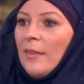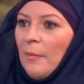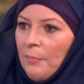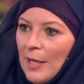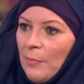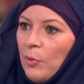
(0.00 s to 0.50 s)

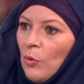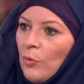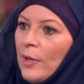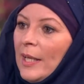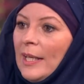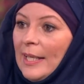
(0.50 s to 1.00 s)
that people
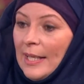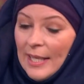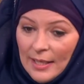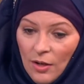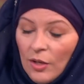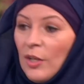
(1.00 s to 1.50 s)

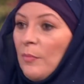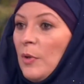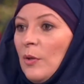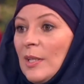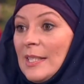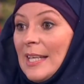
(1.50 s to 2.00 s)
really in our
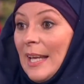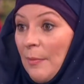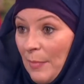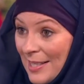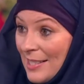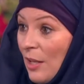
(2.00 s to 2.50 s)
community,
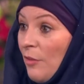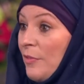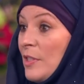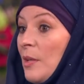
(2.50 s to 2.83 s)
and myself